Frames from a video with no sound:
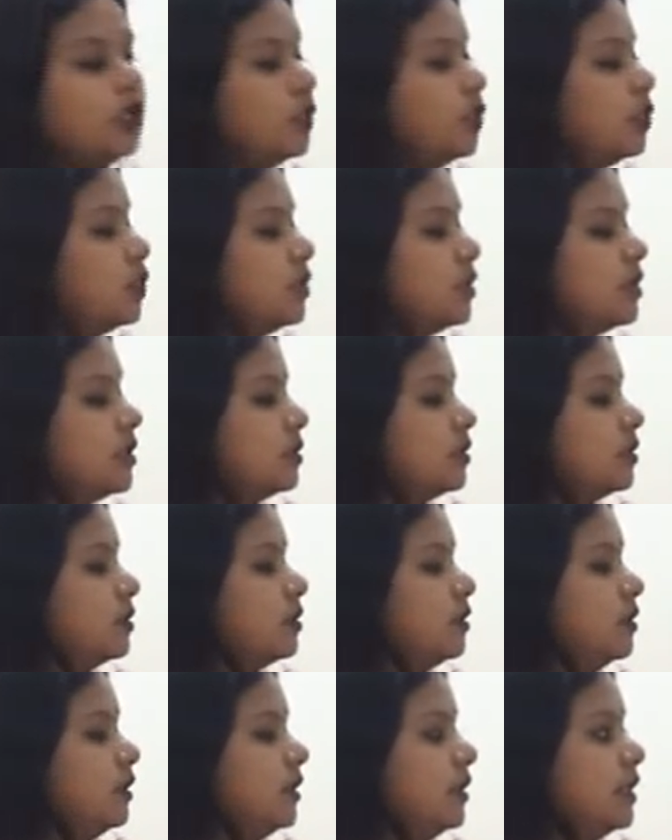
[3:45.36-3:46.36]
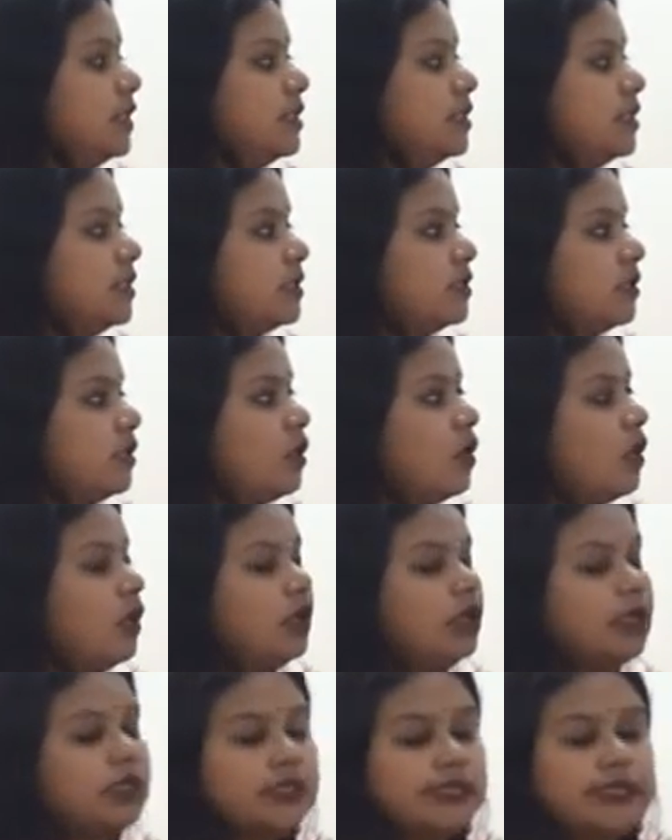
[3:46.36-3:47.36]
use
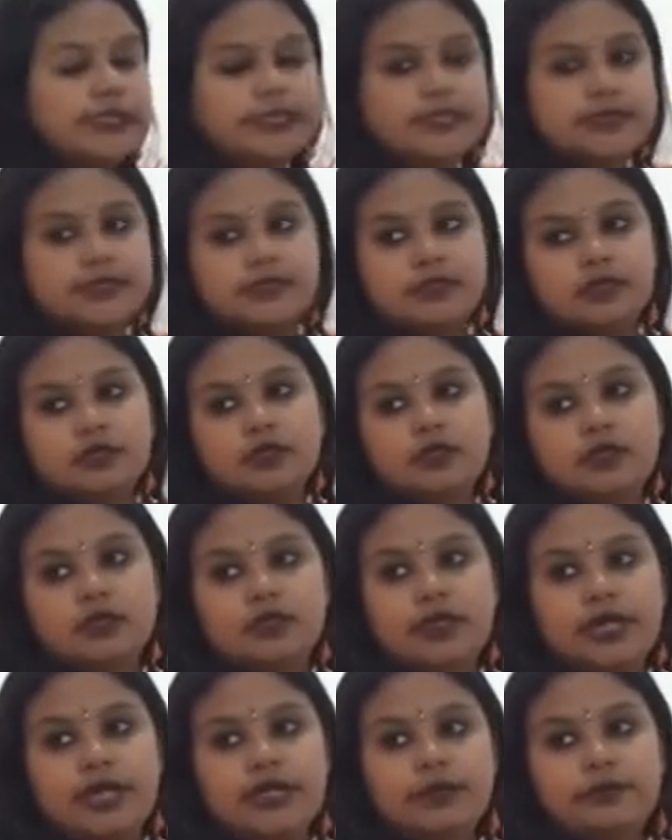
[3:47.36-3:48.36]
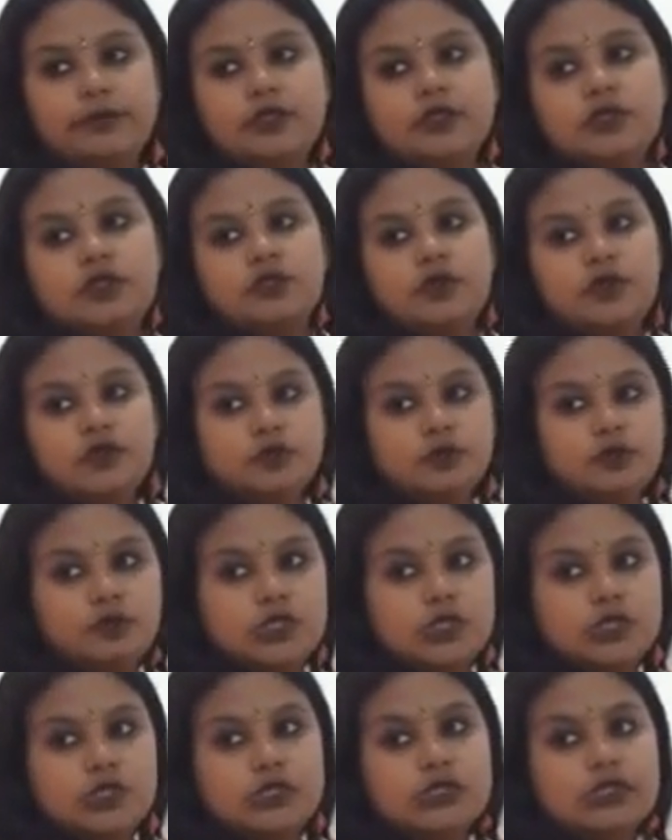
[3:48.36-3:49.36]
all these elementary
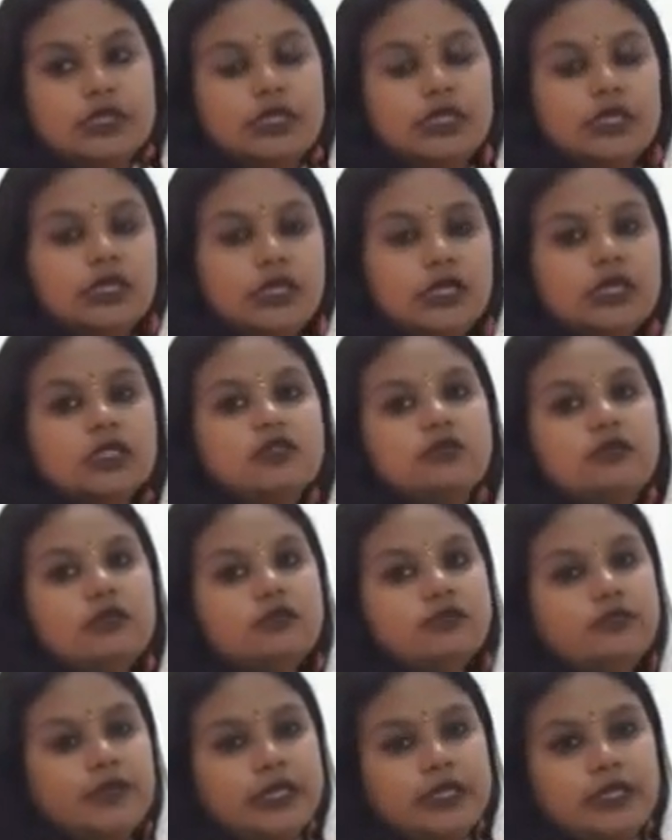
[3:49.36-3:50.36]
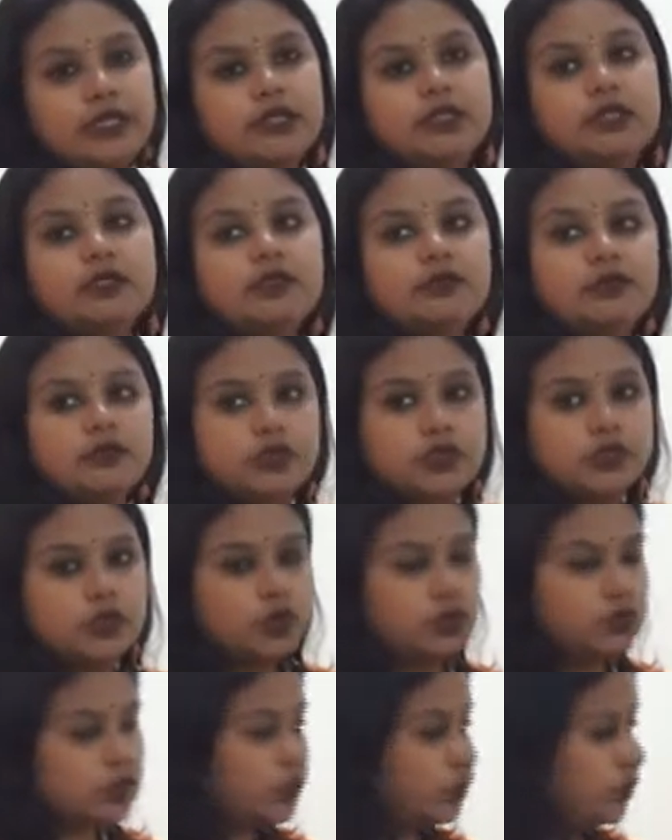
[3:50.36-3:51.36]
transformation in case we are finding the inverse
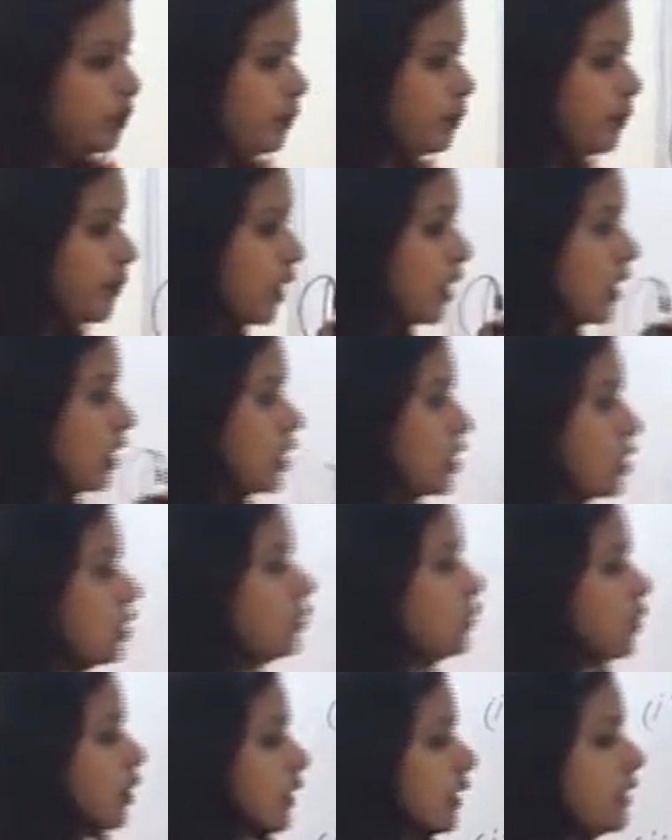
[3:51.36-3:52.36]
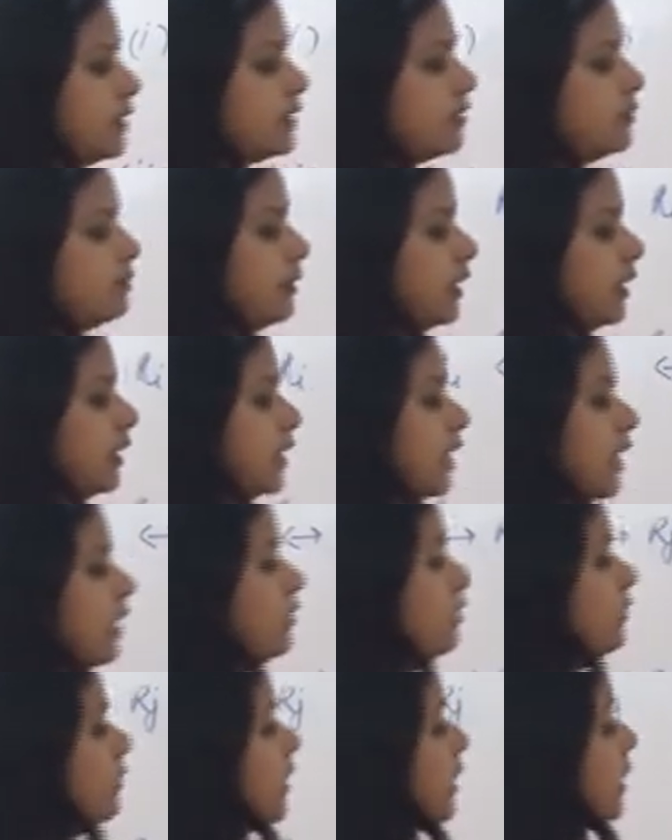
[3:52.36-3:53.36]
also. So what does it mean?
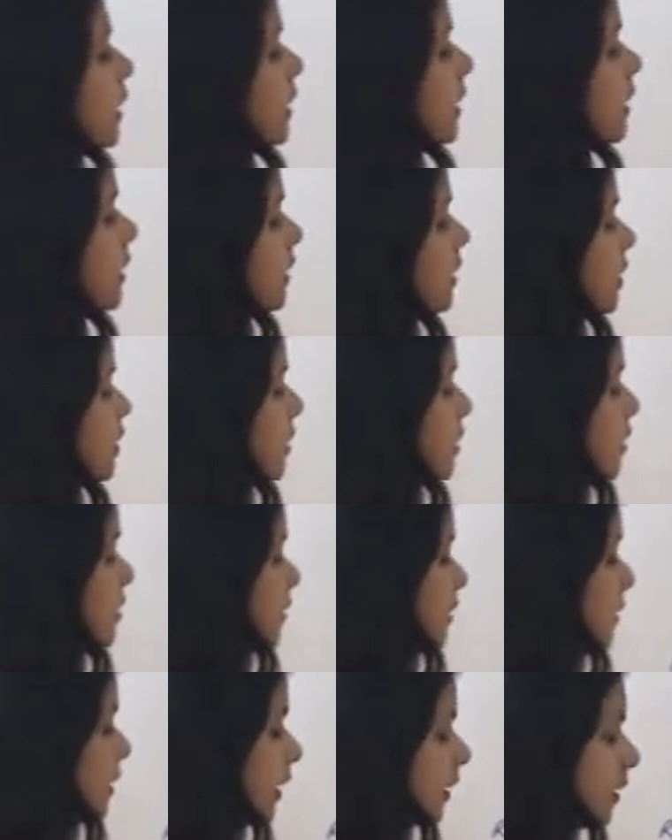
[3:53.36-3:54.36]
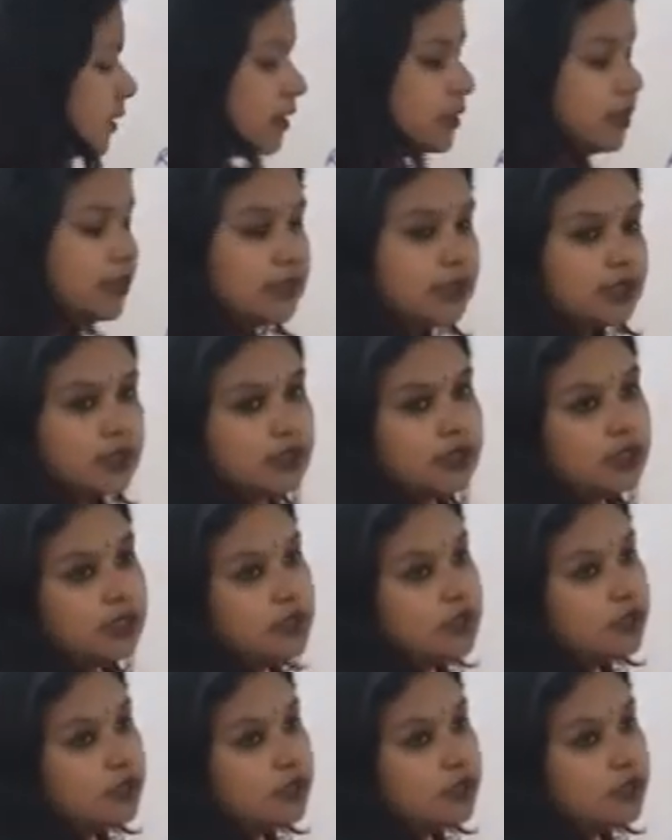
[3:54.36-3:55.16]
That we did the